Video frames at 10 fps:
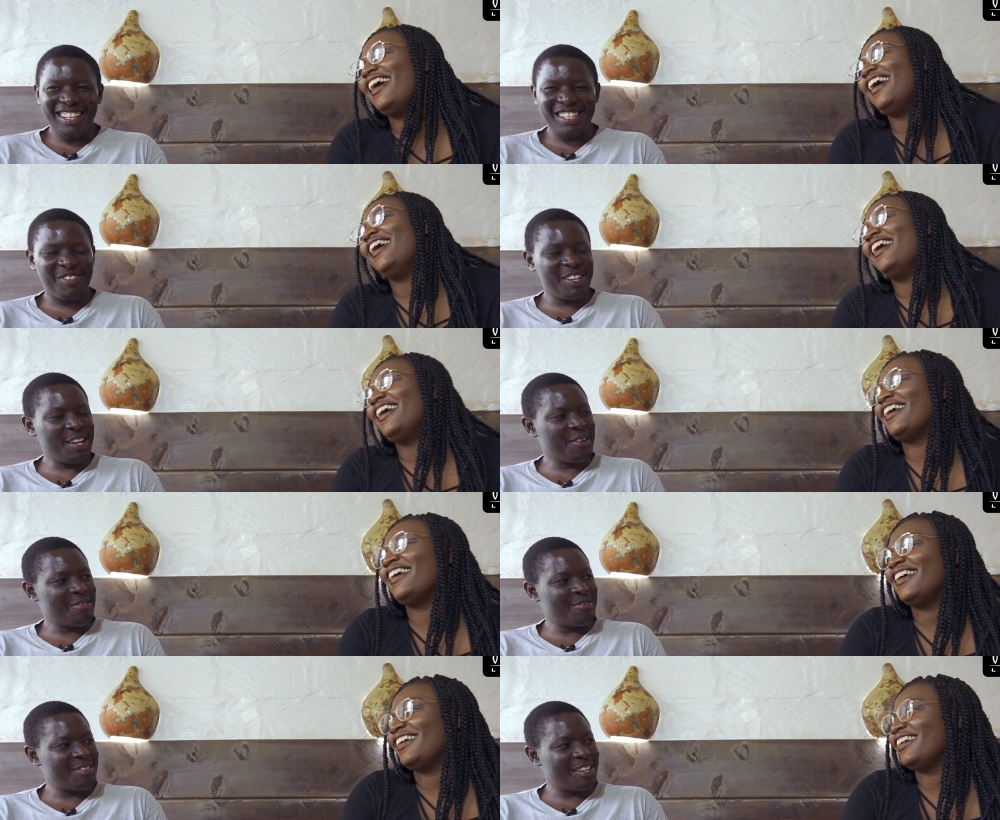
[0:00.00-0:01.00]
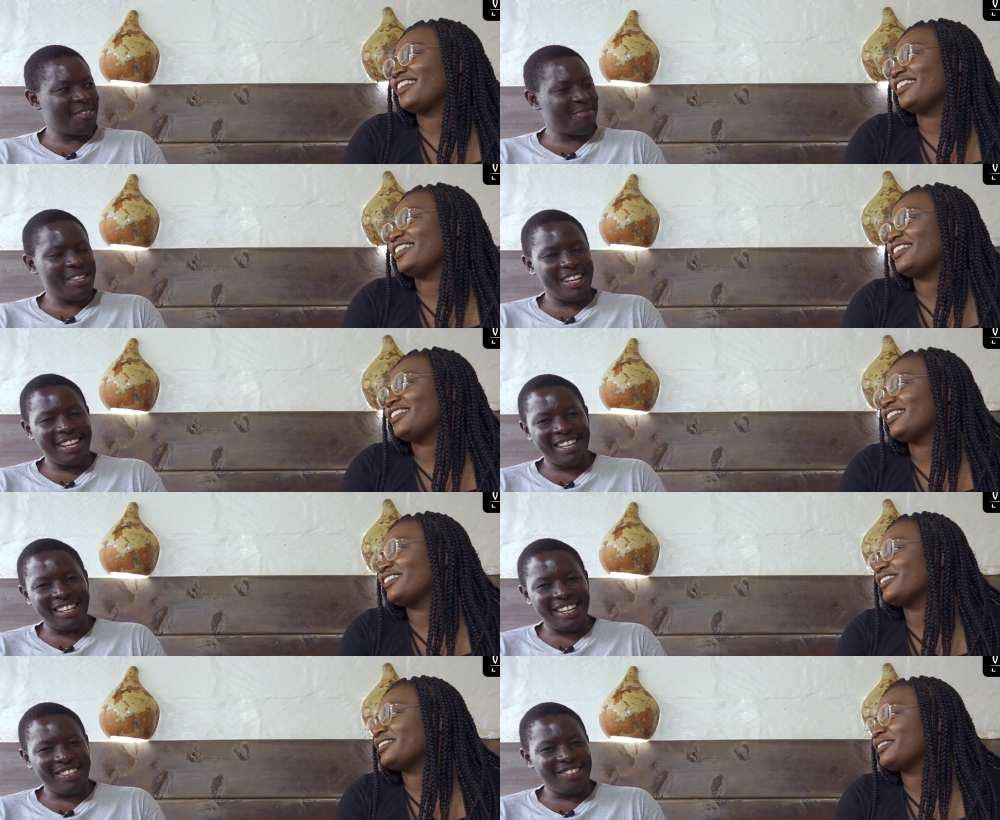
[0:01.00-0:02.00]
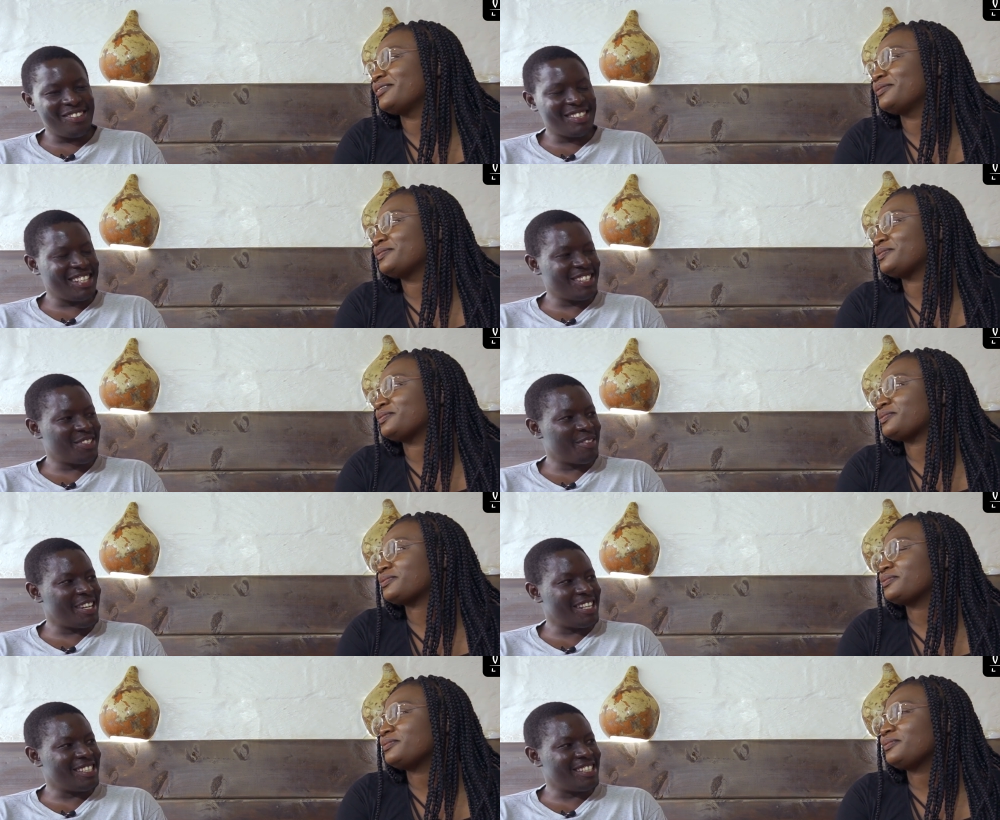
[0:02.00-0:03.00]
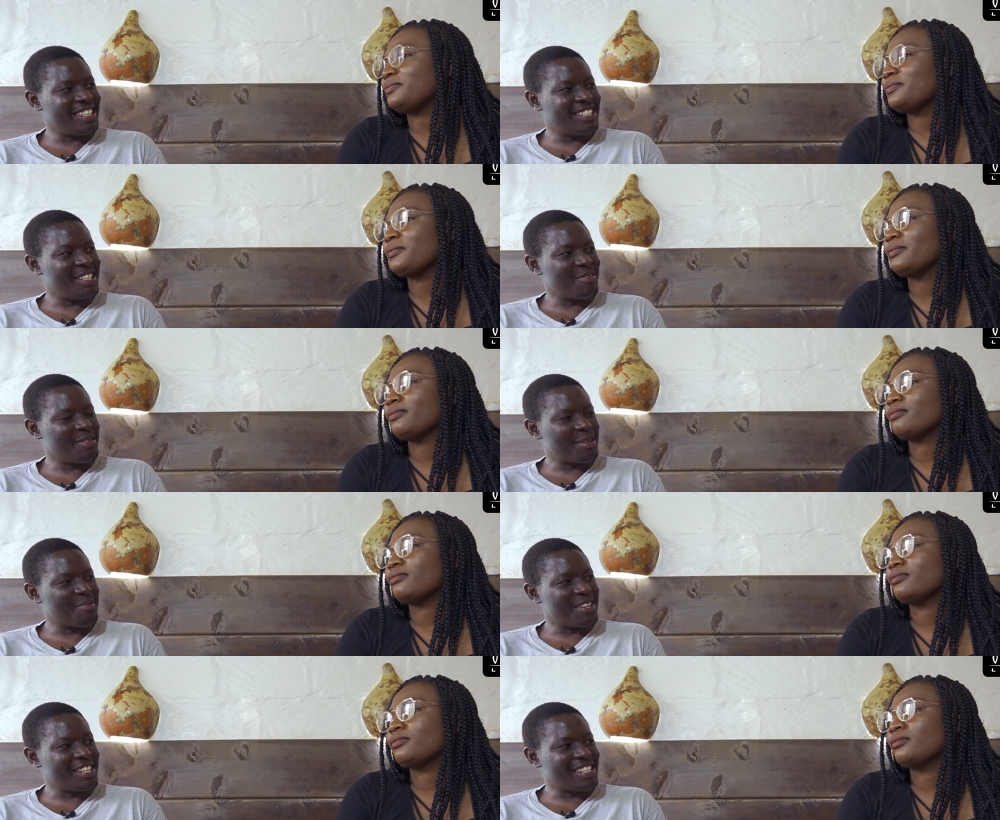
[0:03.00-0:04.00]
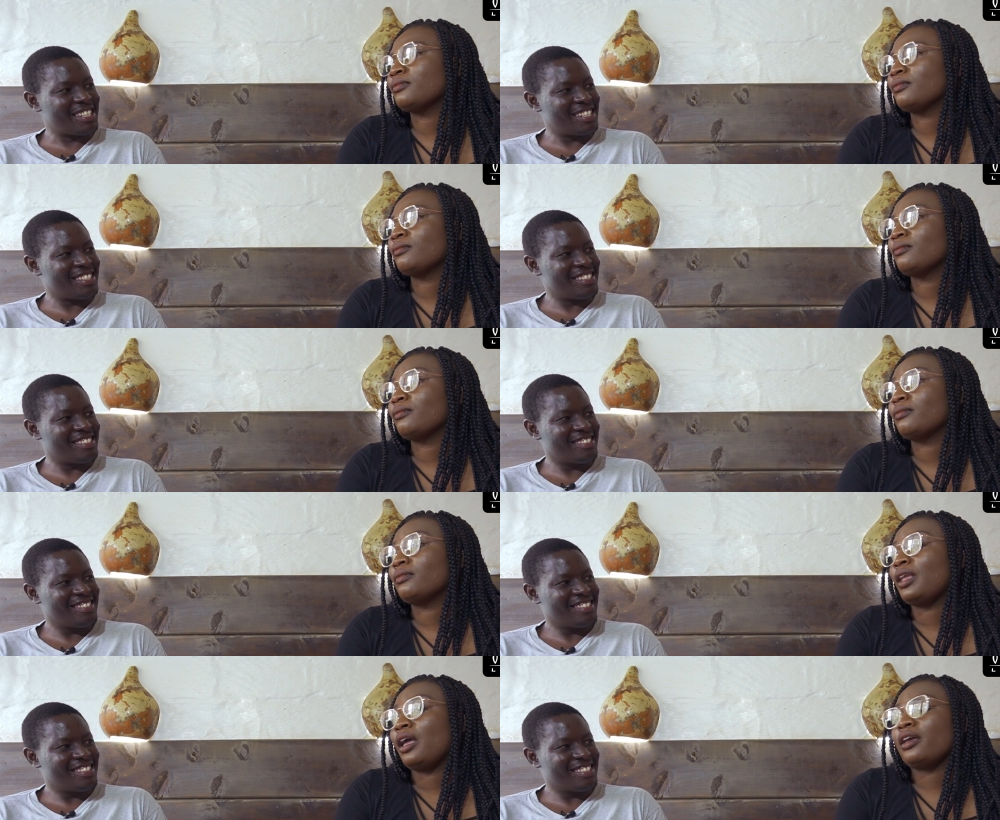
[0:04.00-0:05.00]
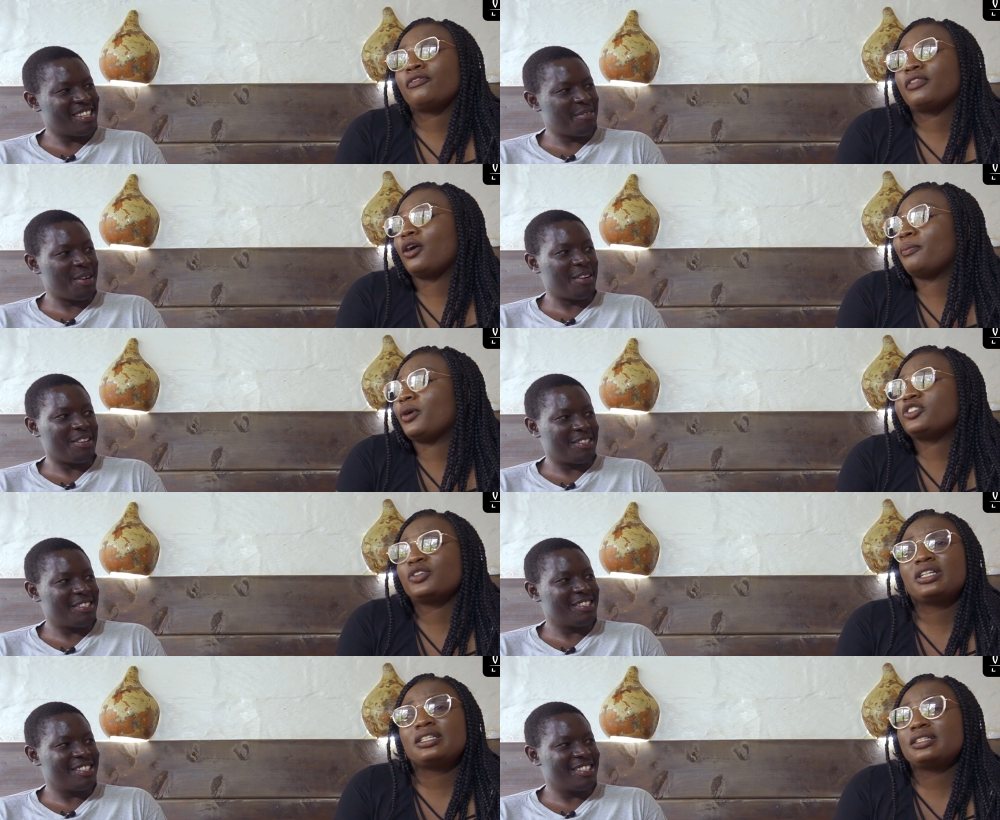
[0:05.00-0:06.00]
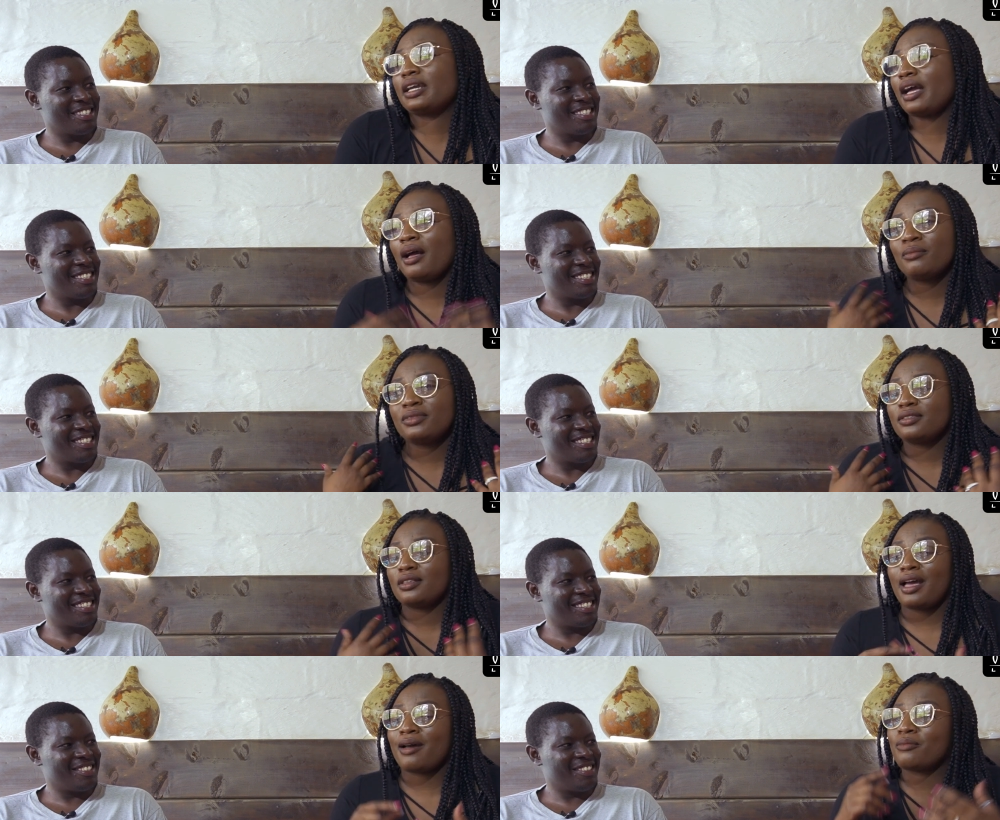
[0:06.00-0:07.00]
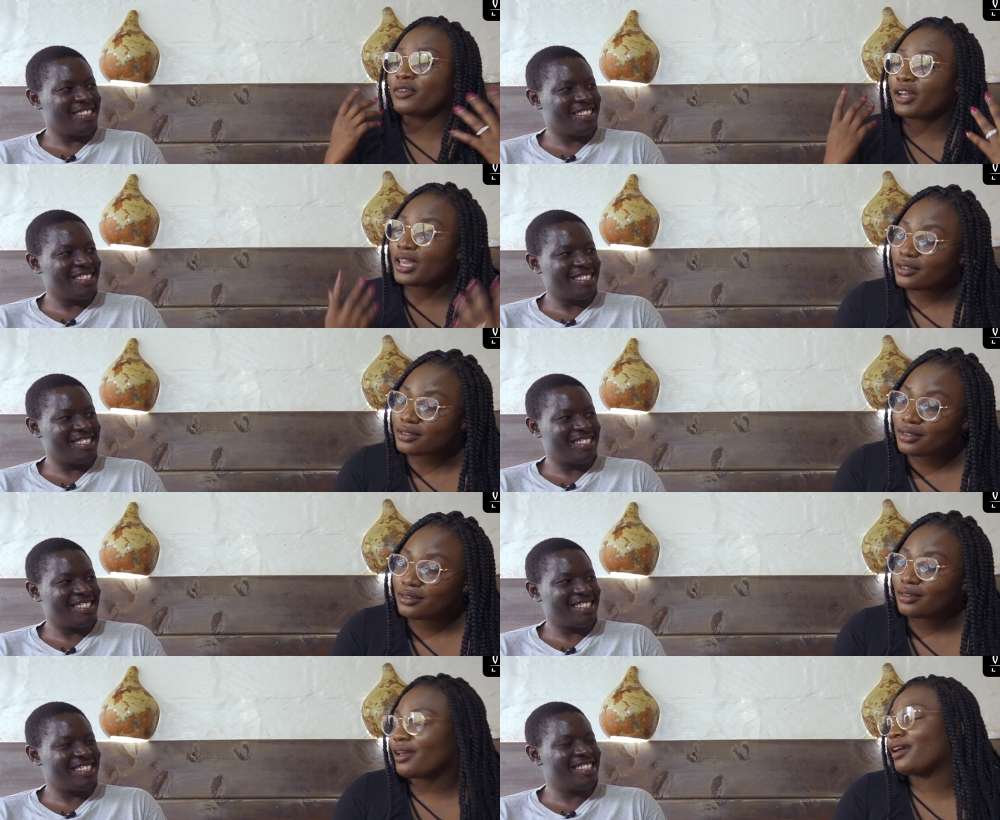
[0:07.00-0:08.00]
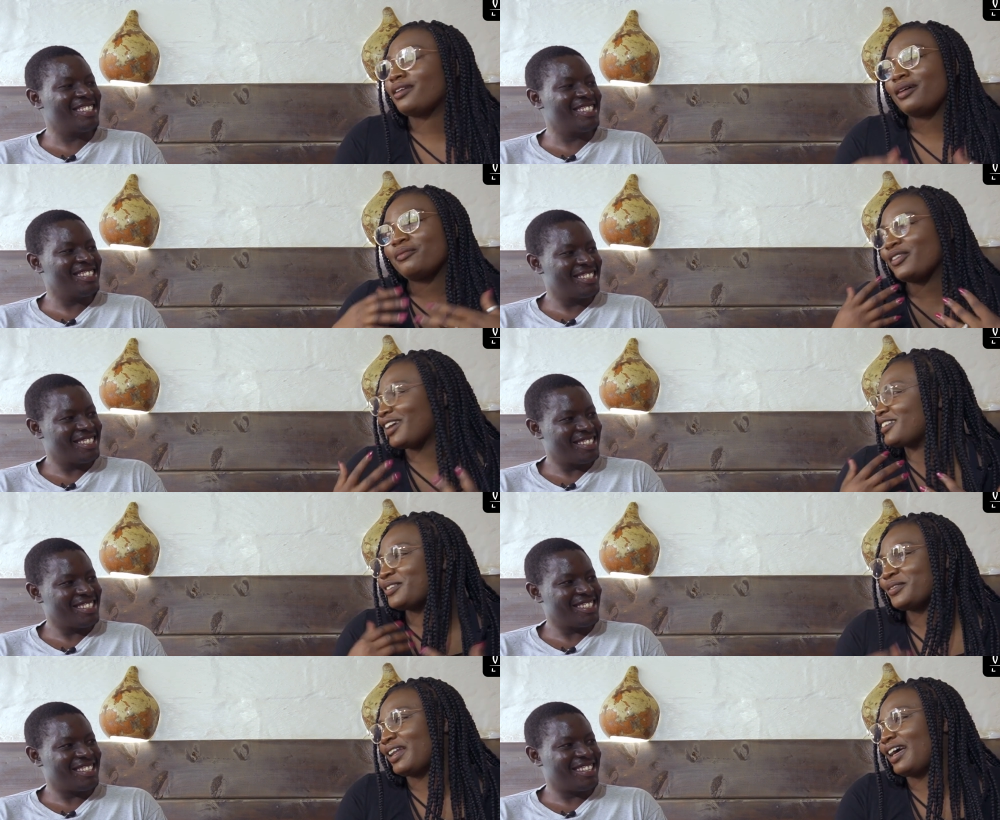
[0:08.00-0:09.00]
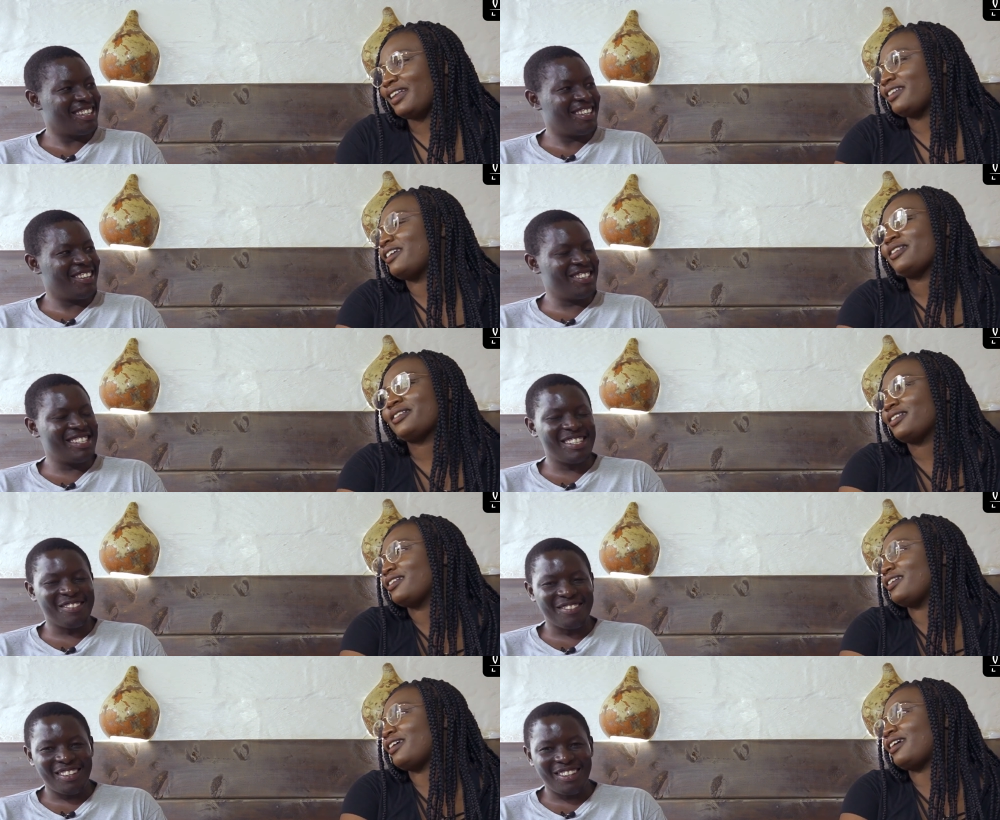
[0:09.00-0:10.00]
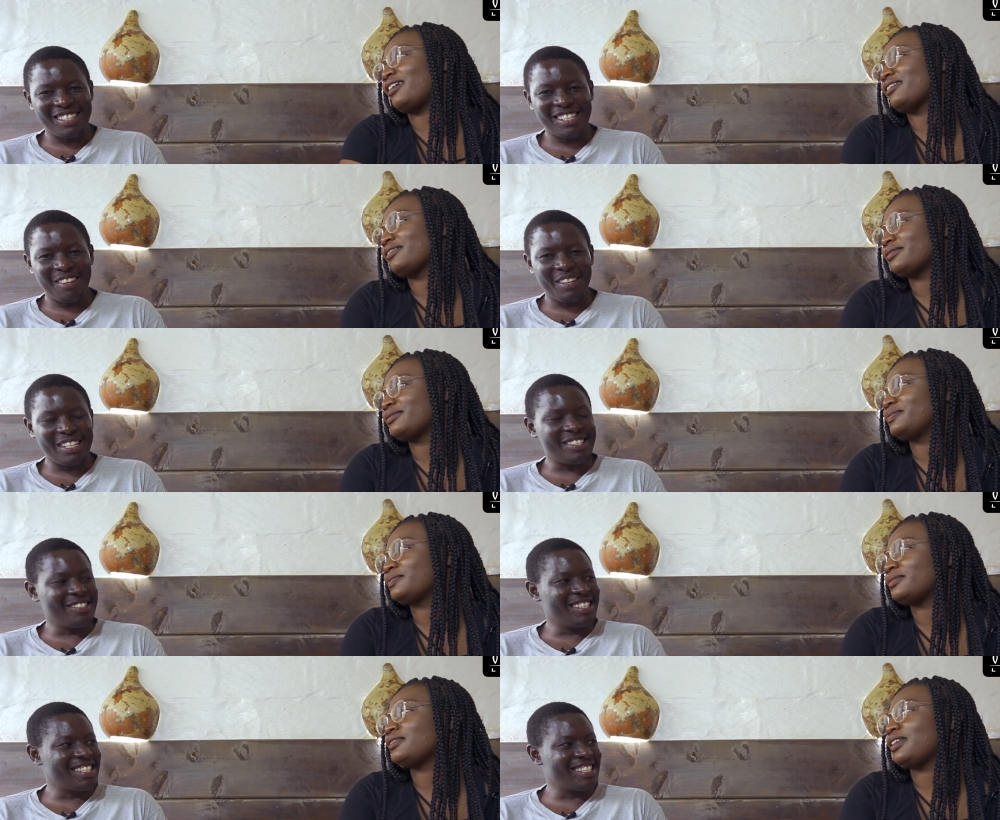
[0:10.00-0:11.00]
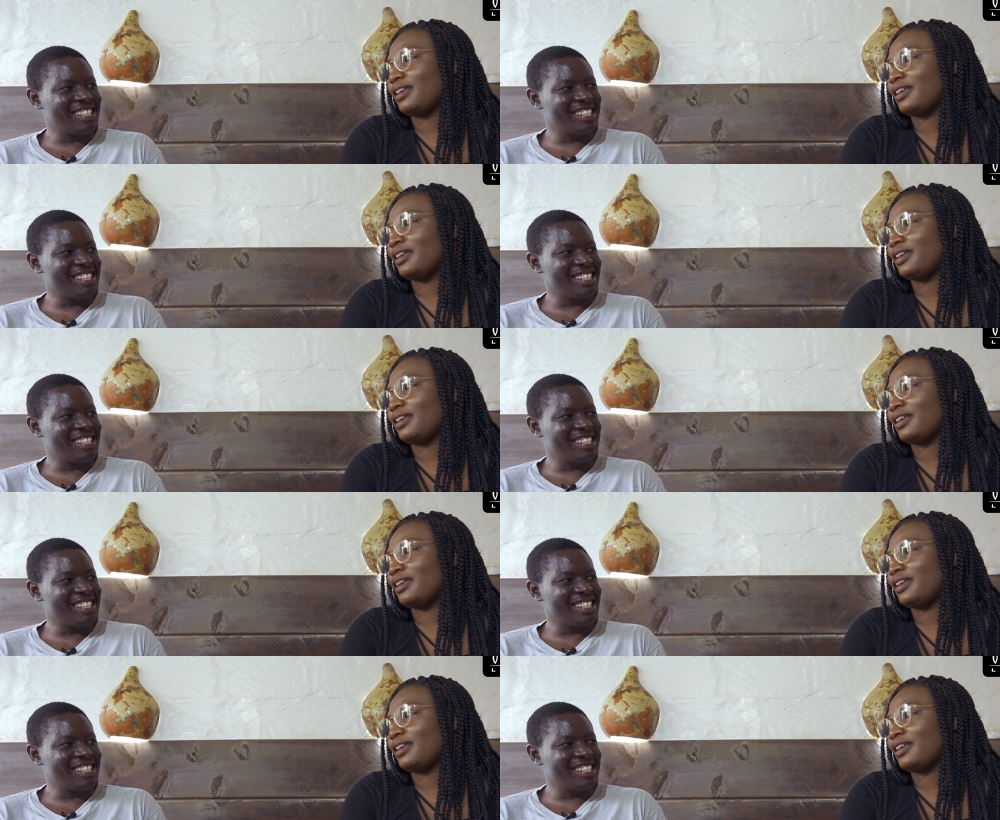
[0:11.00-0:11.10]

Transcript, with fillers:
Speaker 1: uh, Speaking of uh, BAL, are you looking to manage any team in the BAL? If the
Speaker 2: opportunity comes, I'm ready and I'm ready to learn. Awesome. Yeah. Awesome.
Speaker 1: Let's do this.